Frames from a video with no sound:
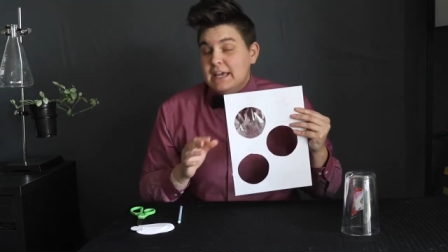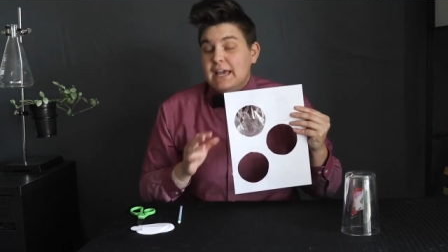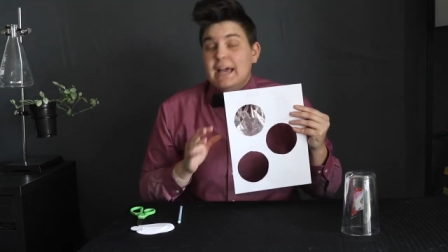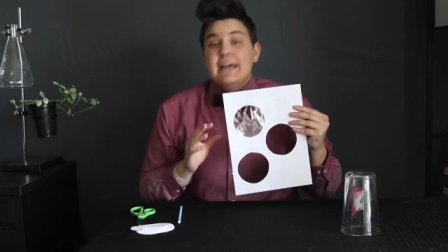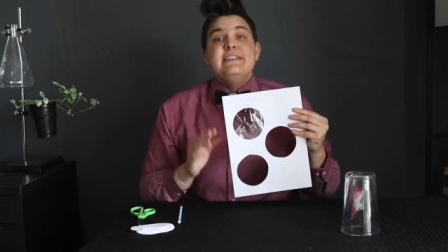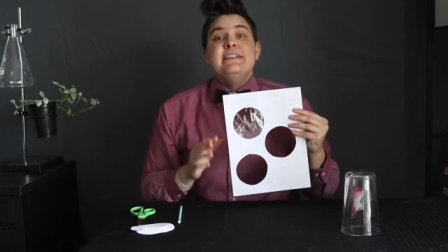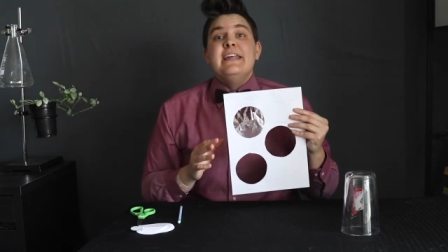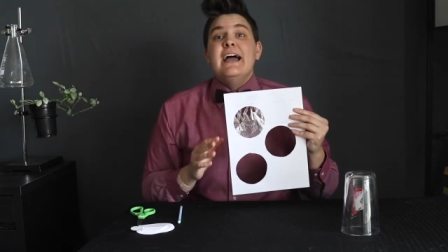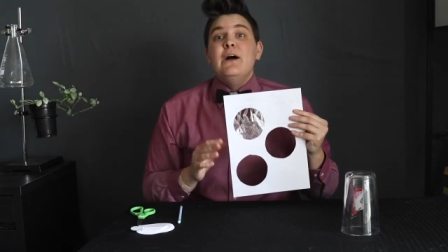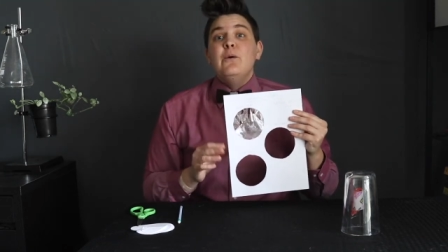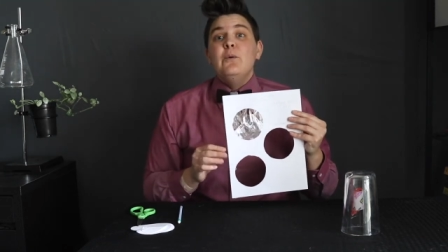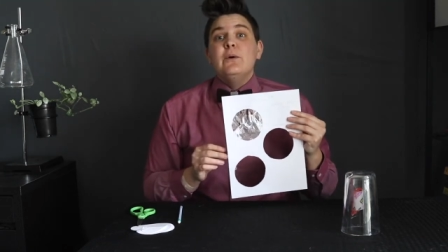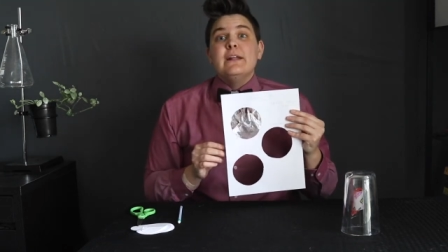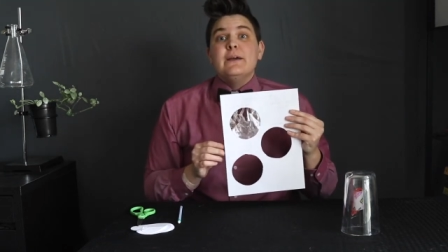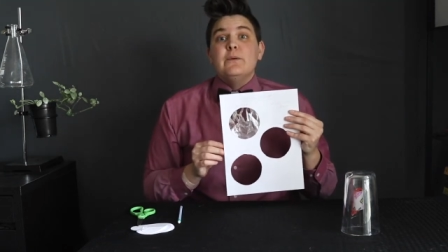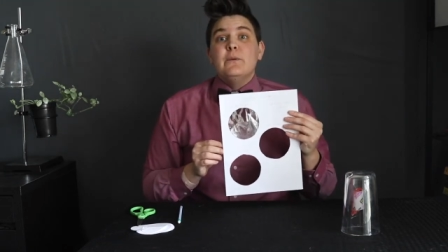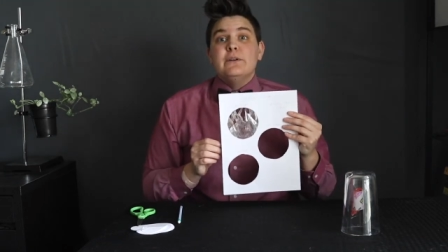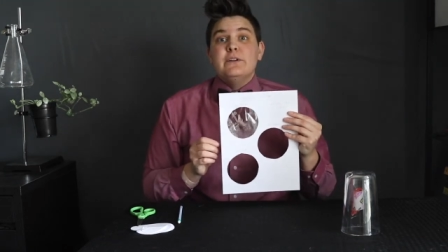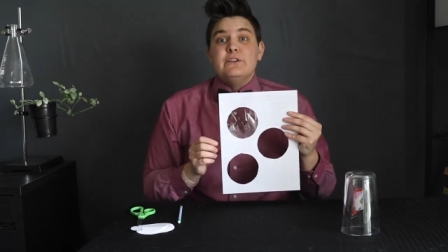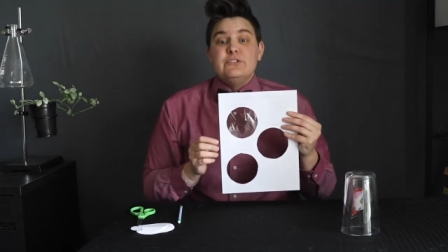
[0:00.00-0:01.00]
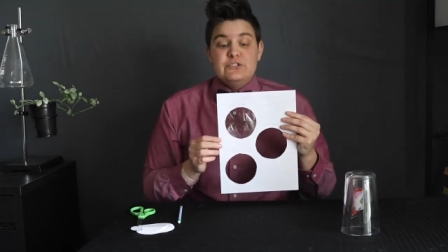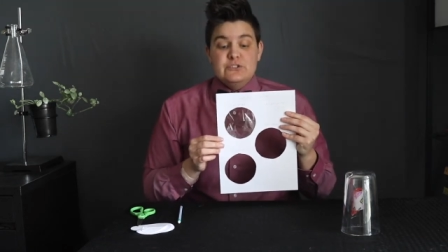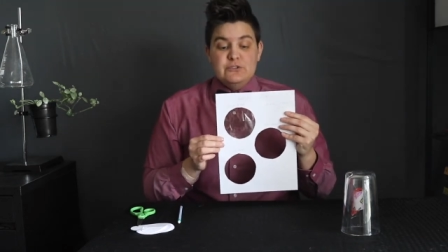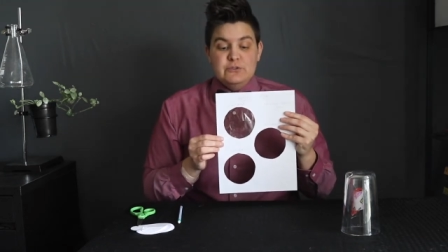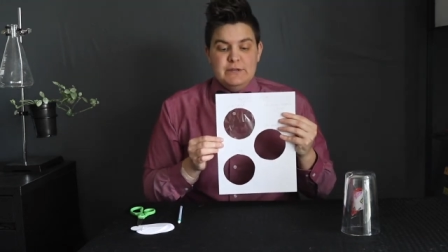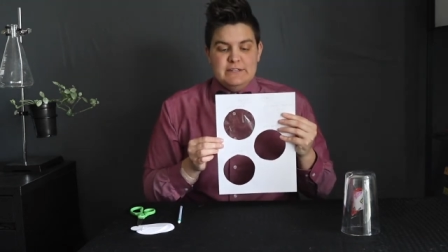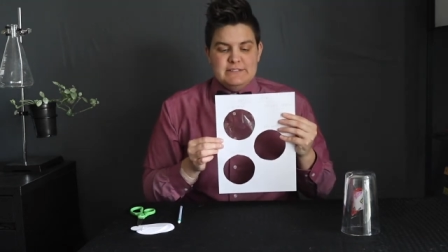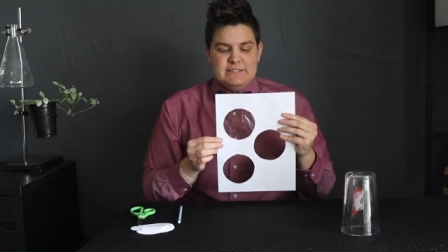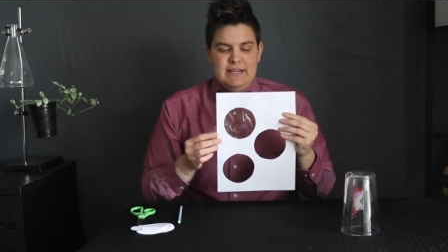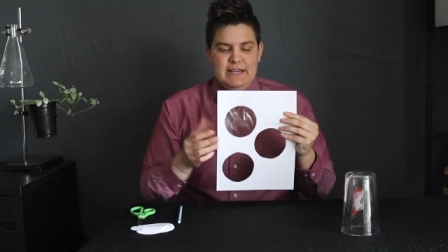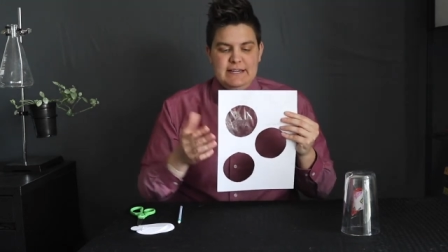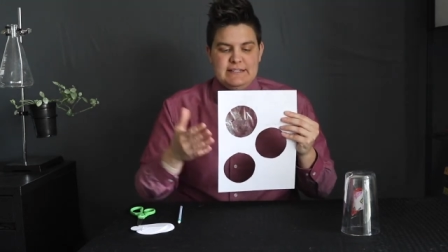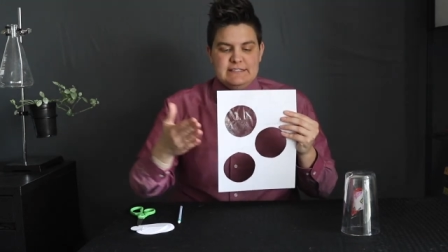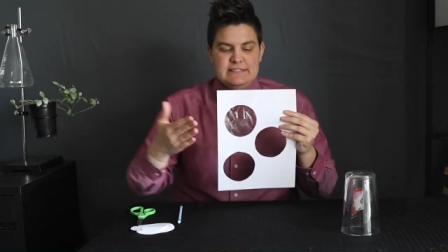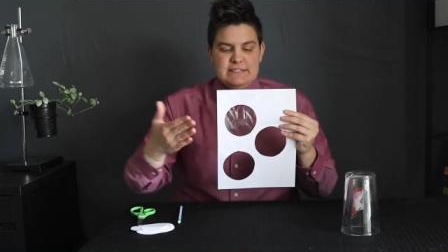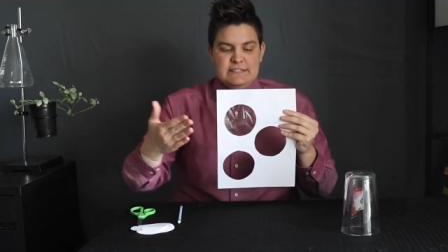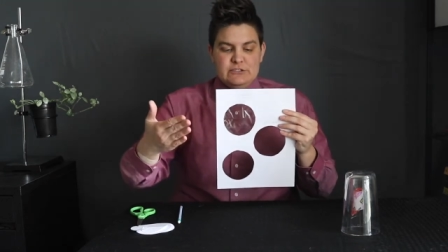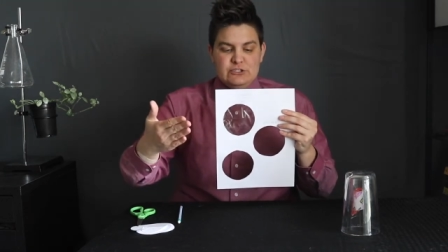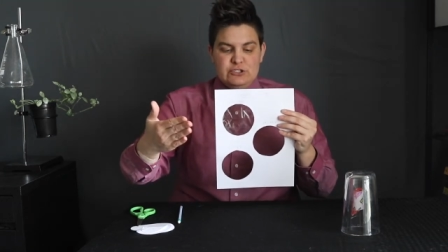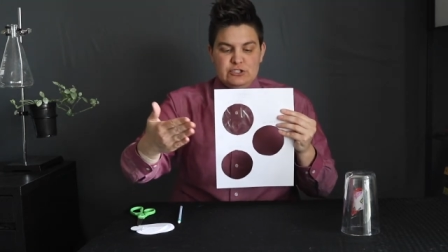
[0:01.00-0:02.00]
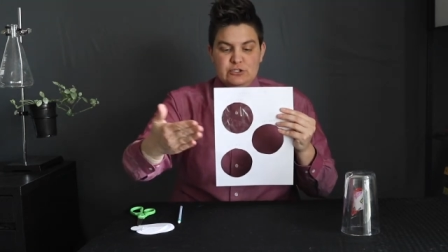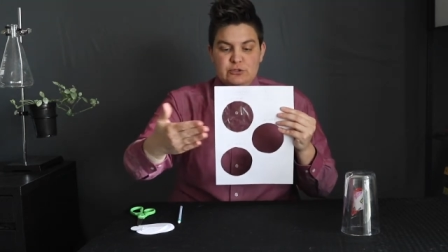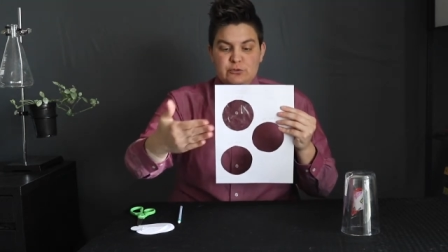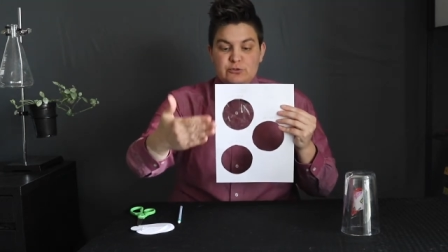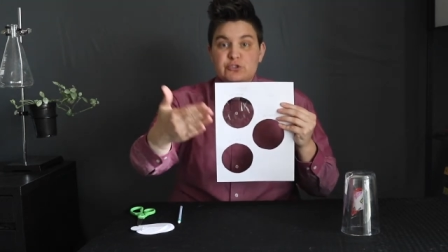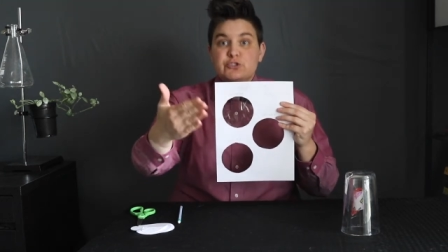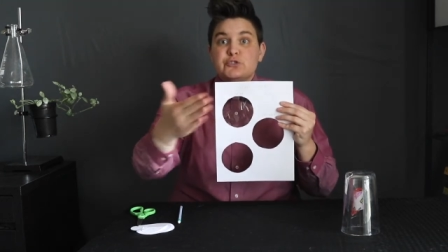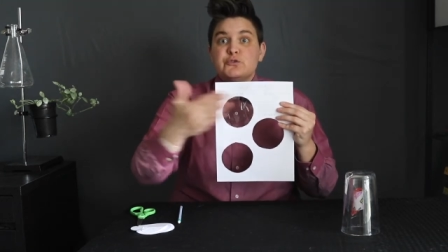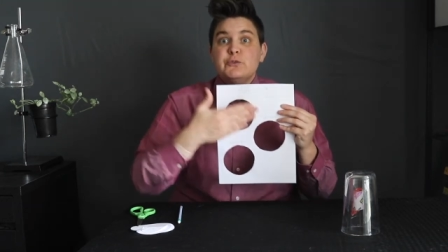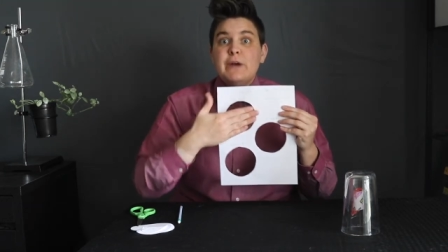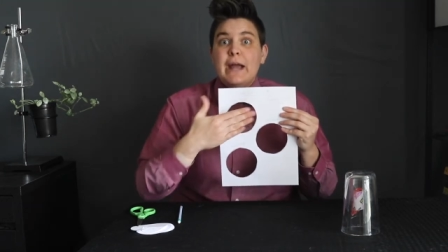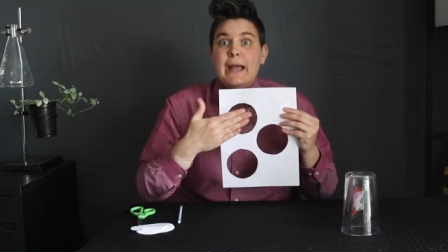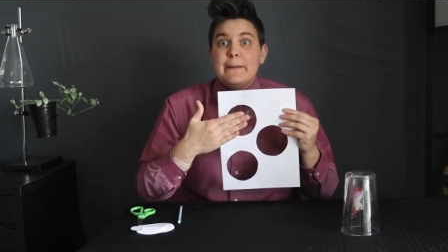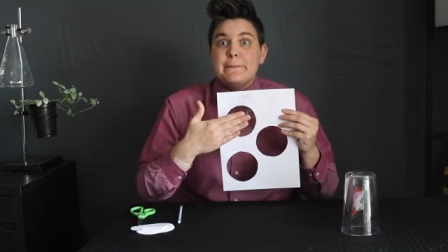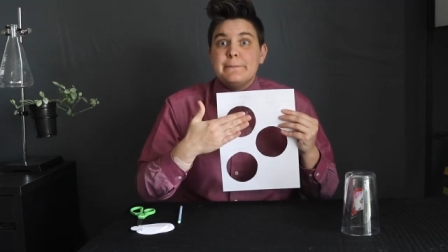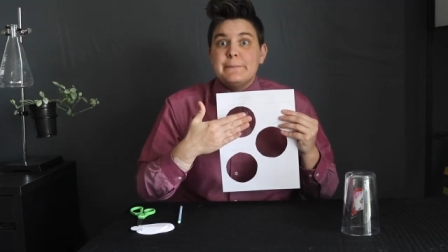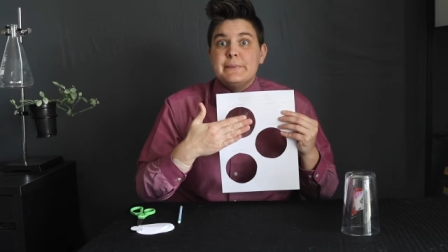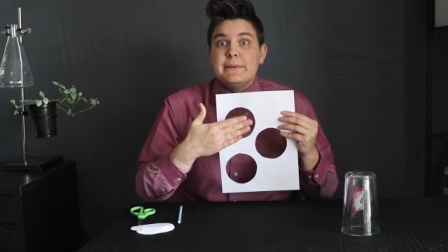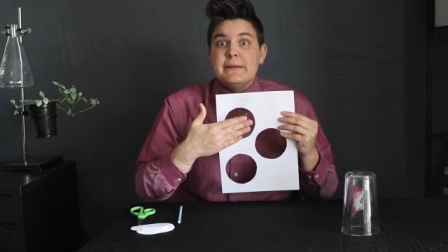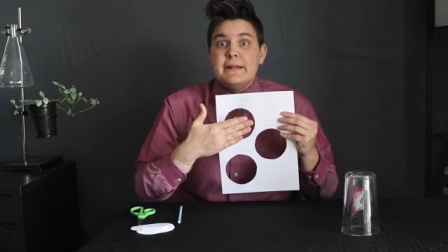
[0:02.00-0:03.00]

And now what I wanna do is I need to trap